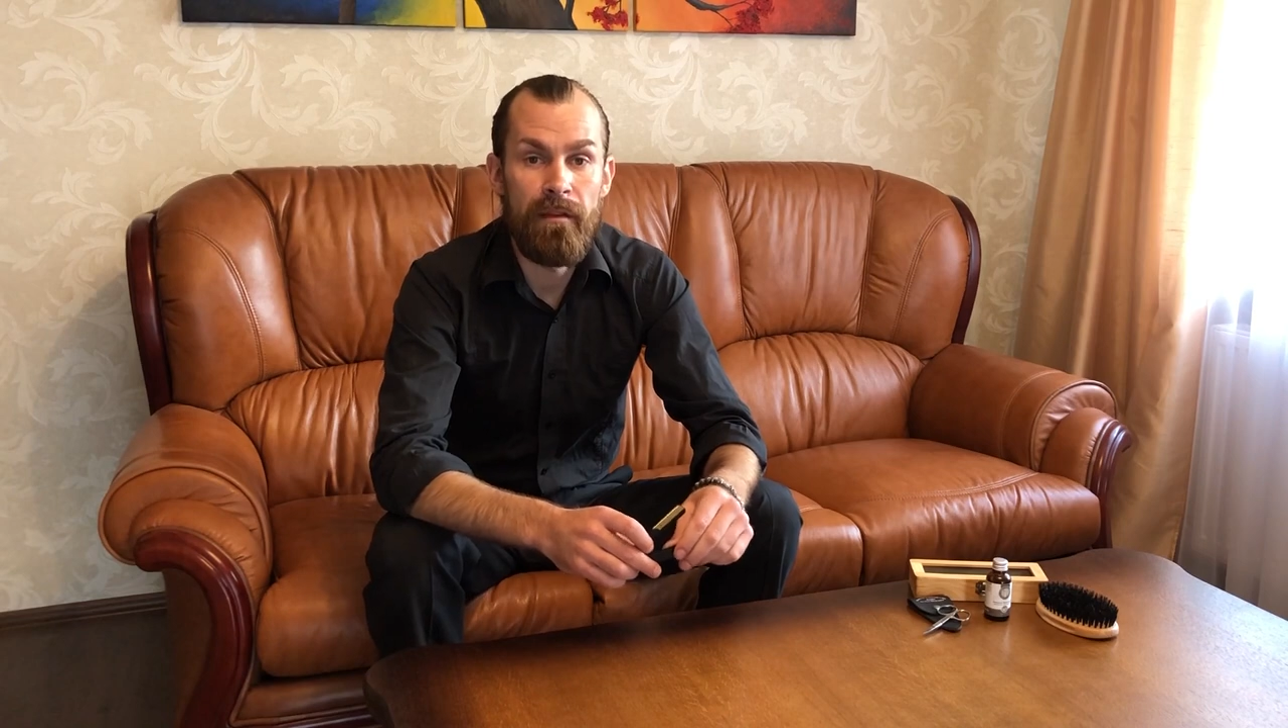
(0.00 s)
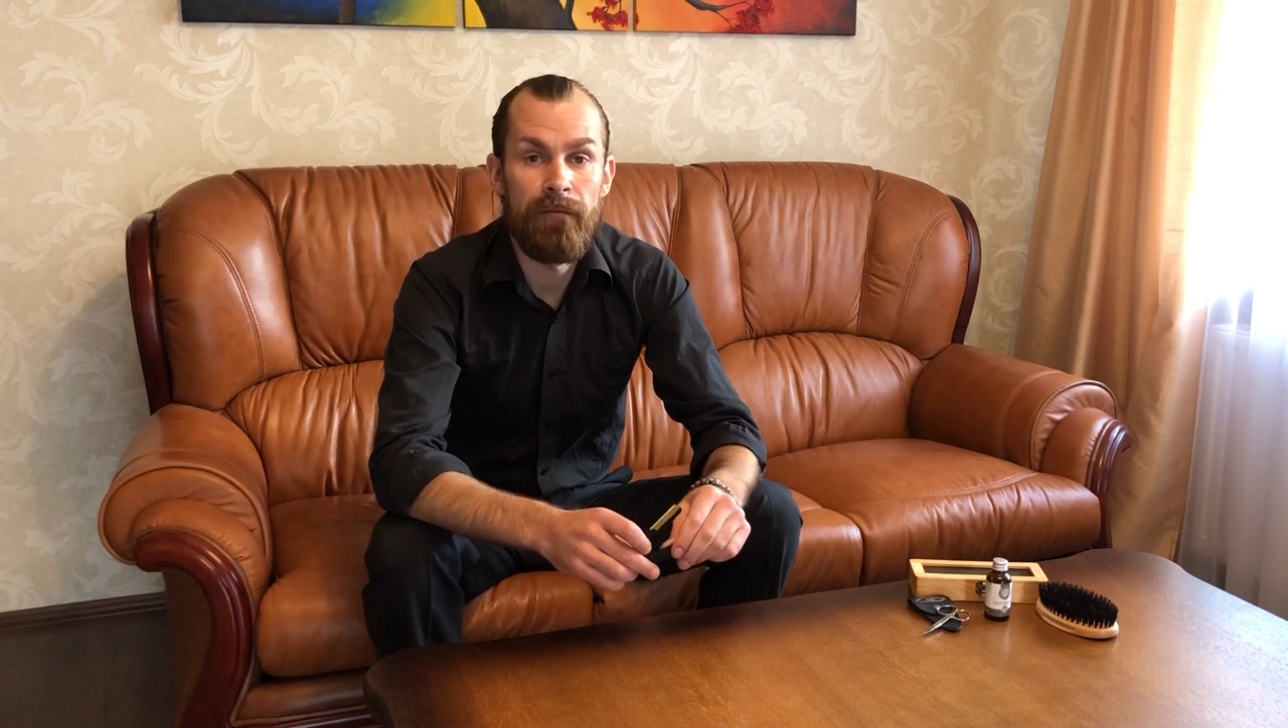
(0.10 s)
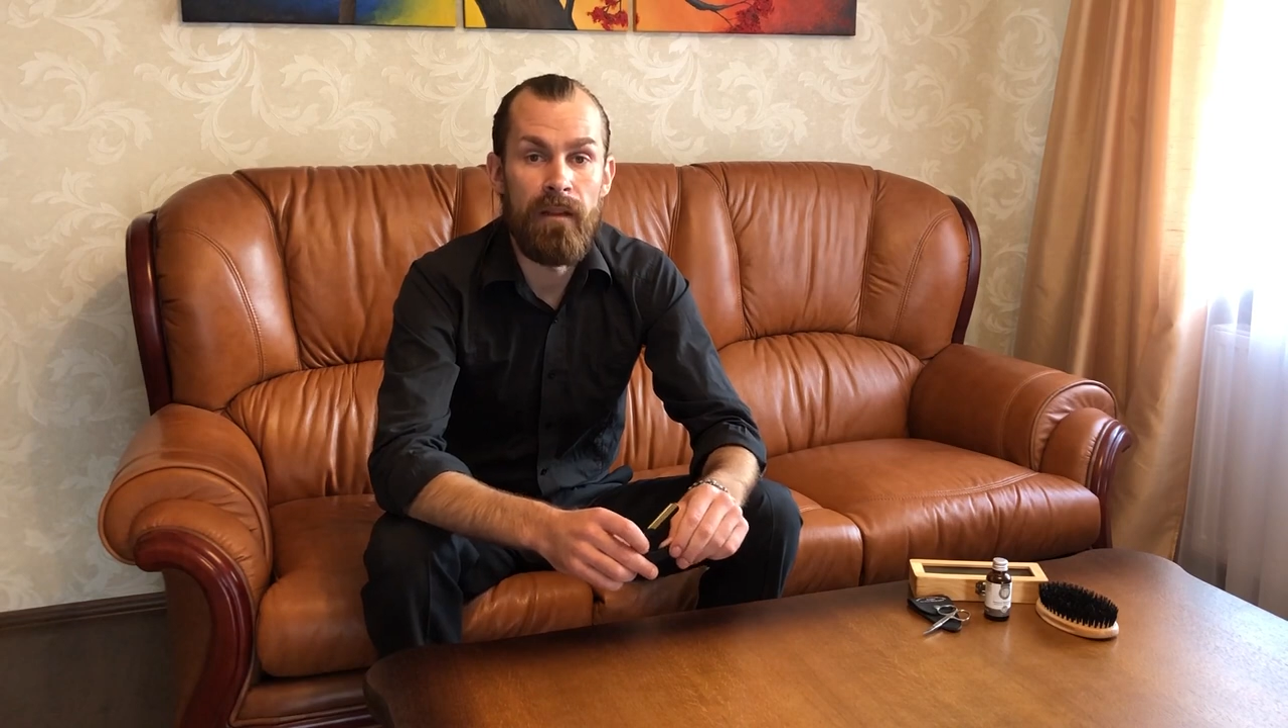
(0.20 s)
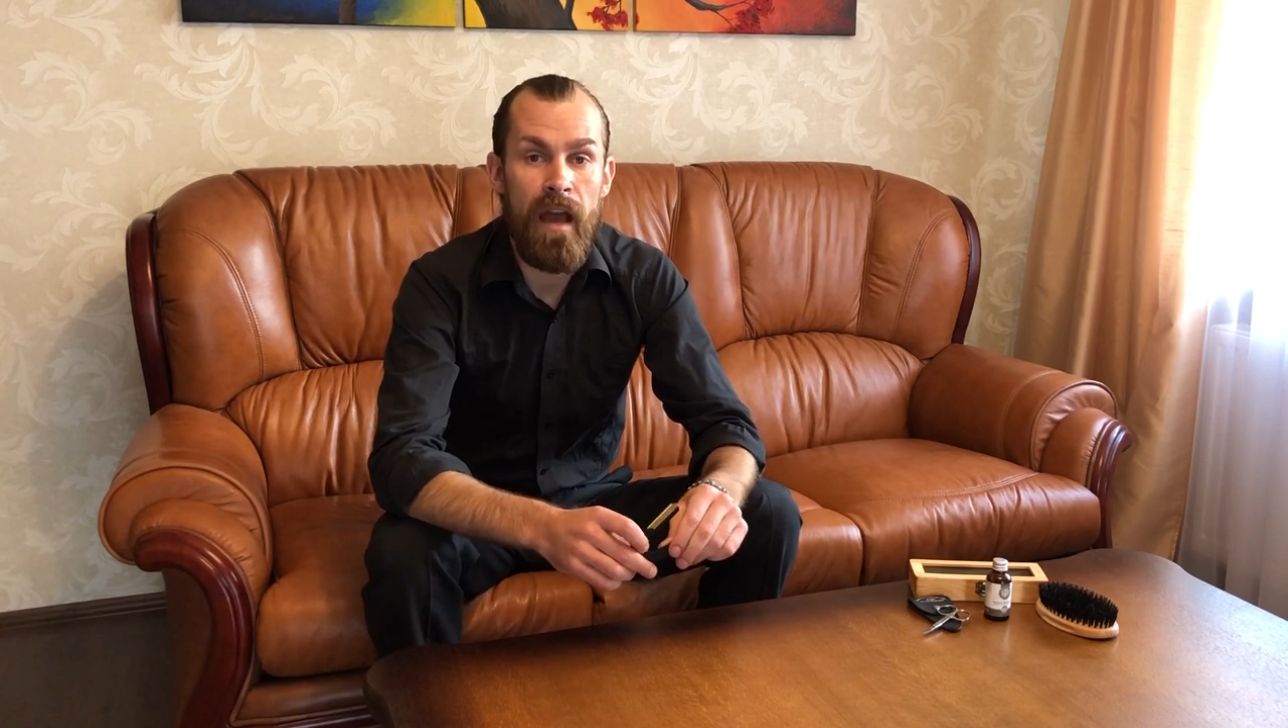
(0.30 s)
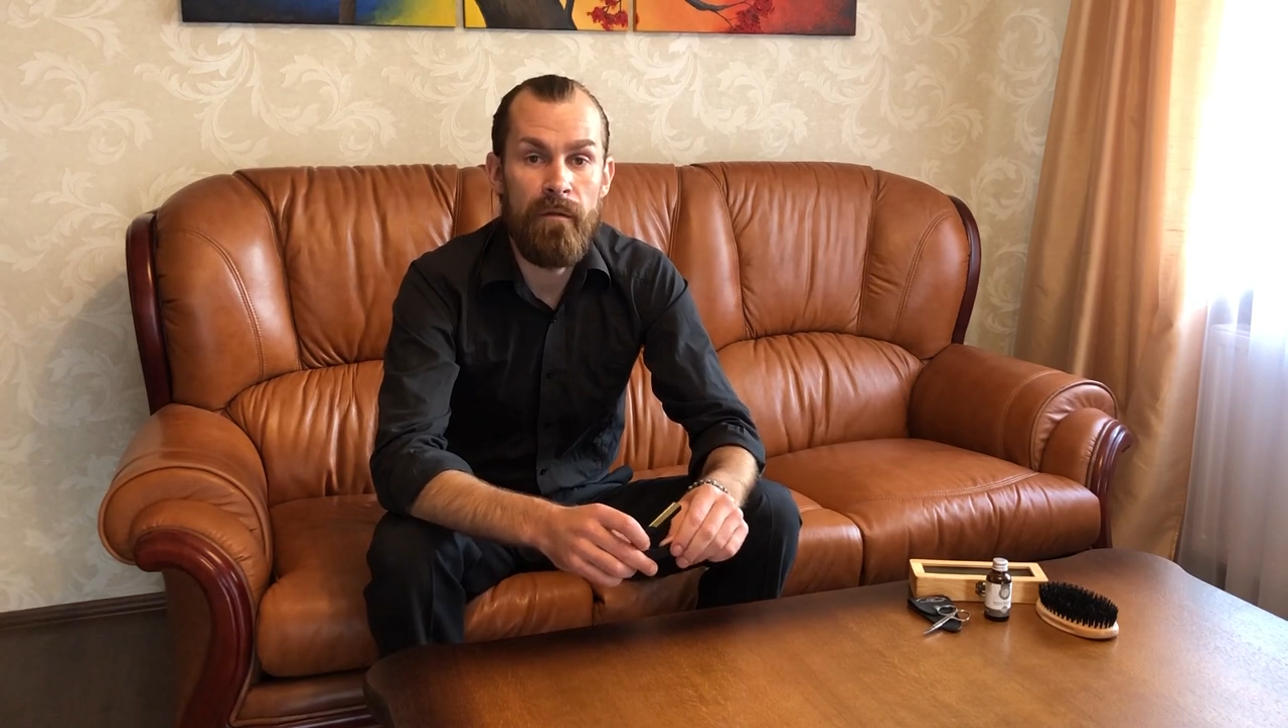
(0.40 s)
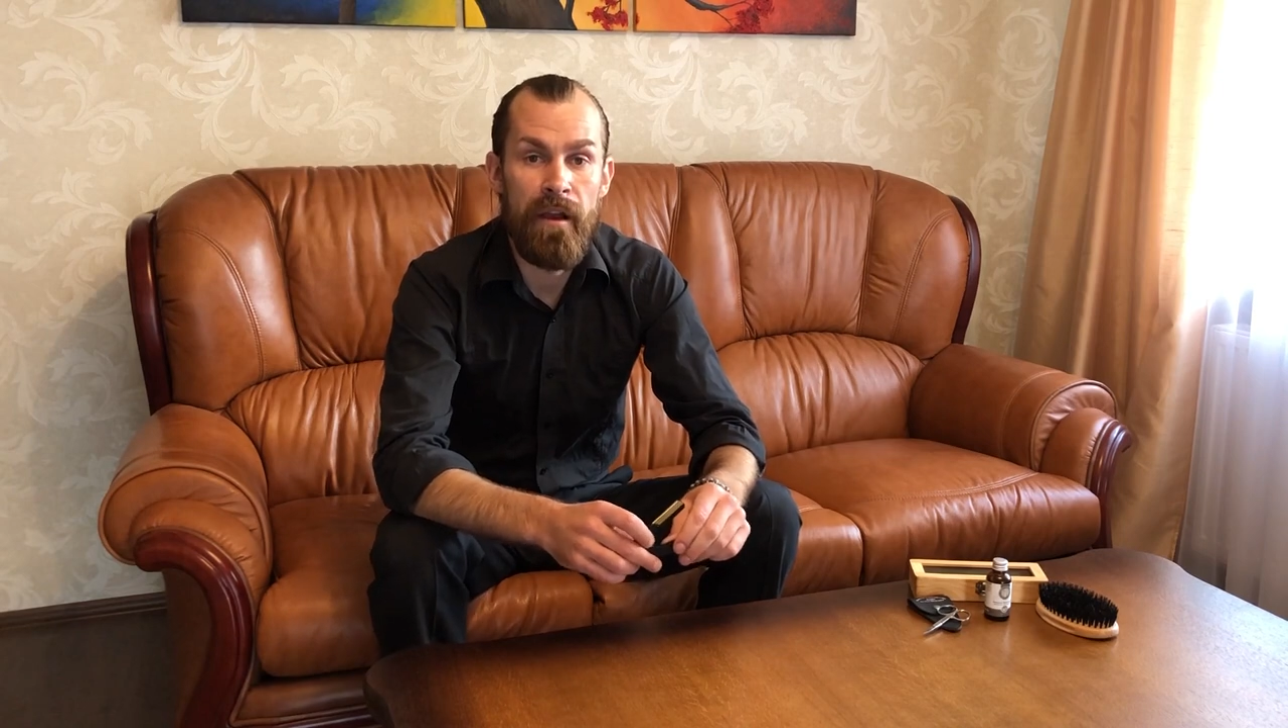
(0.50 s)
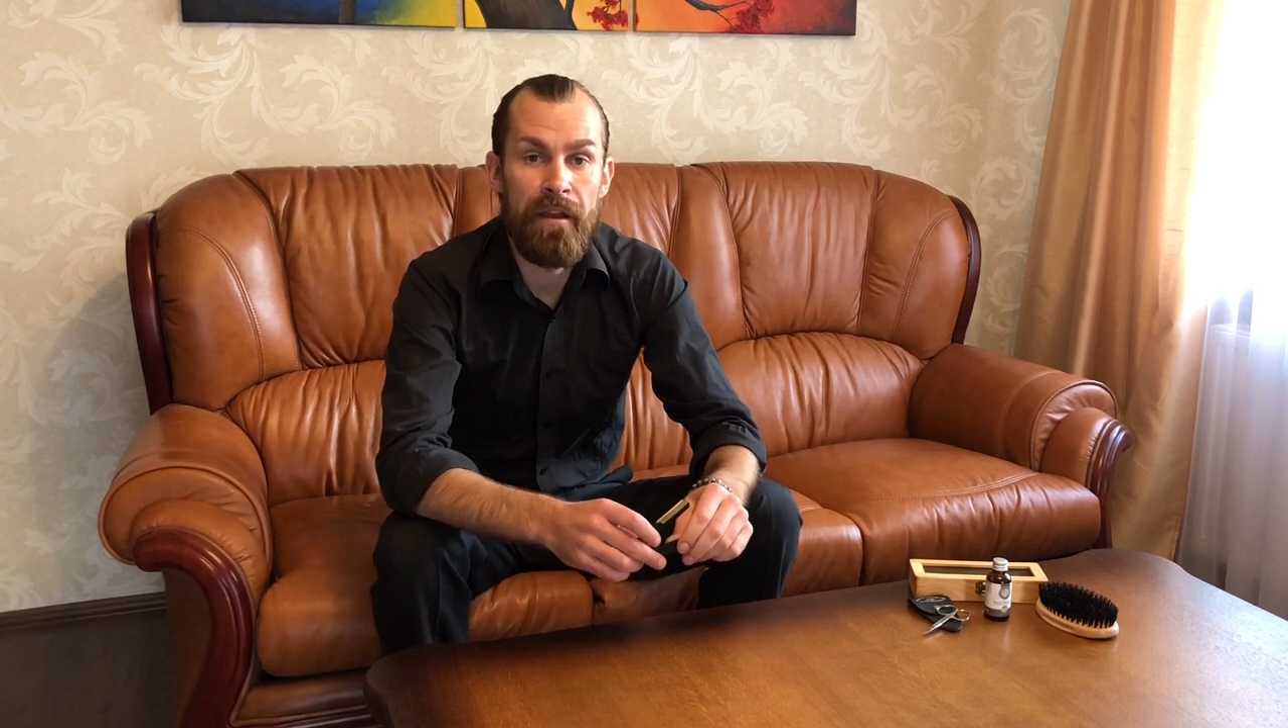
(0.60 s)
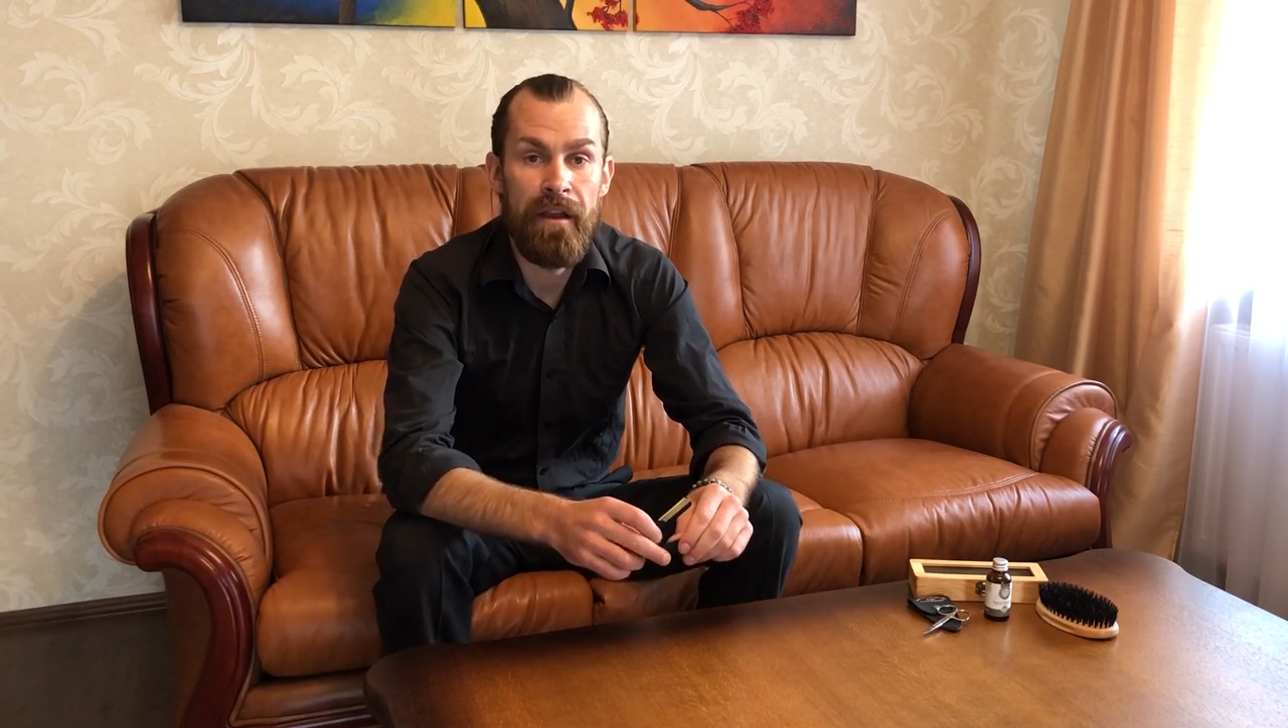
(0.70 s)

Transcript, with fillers: the flyaway